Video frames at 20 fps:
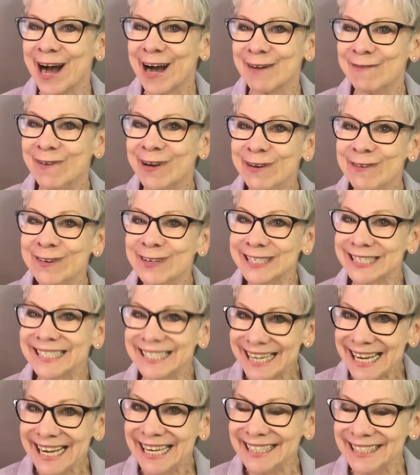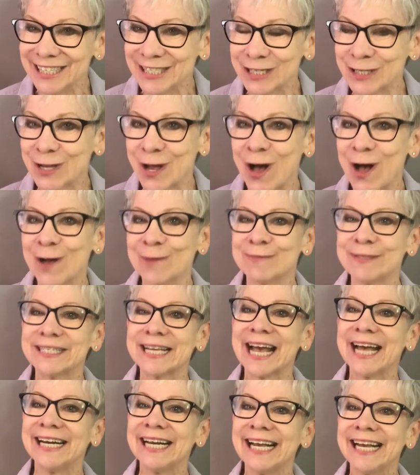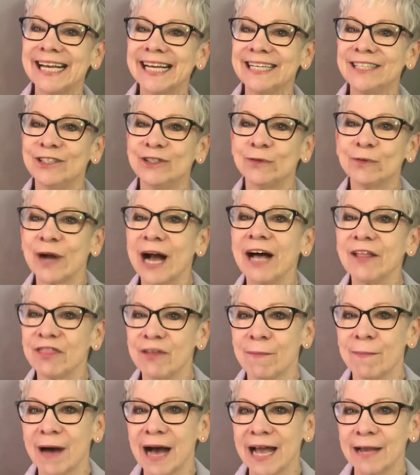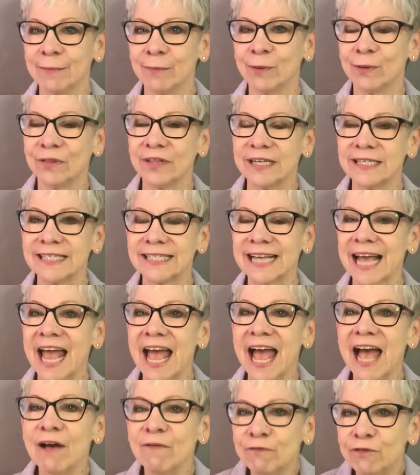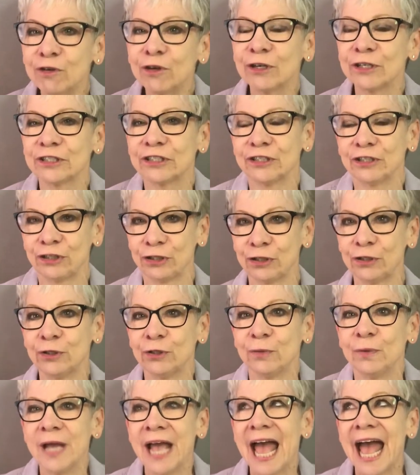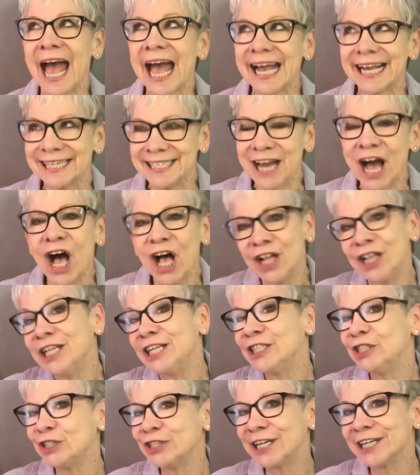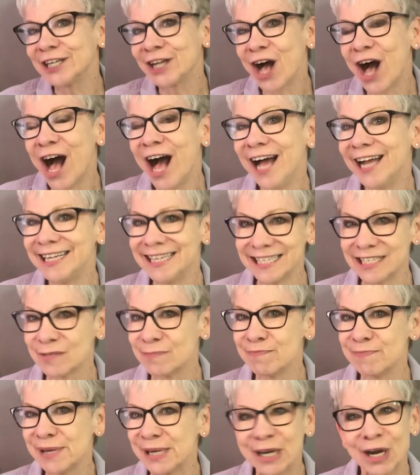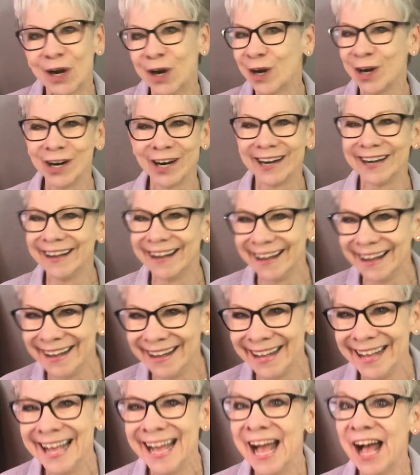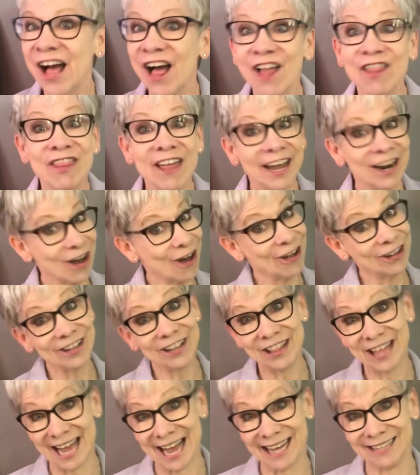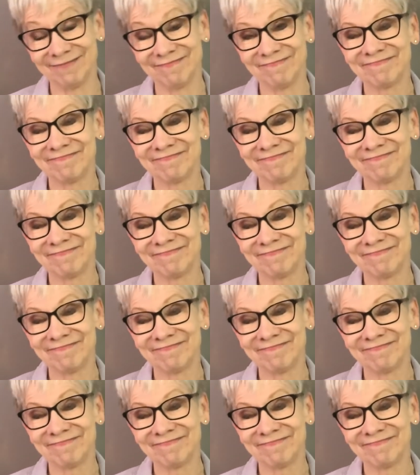we will see in the Psalms and in throughout the Bible this effort to acknowledge that God is bigger than all of that,